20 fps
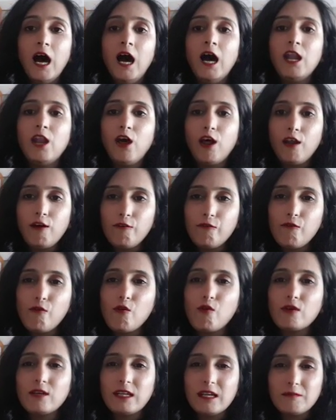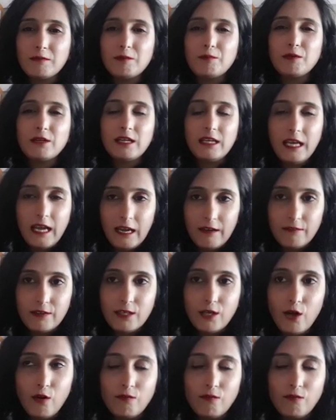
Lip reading: a lot of food can be pretty heavy,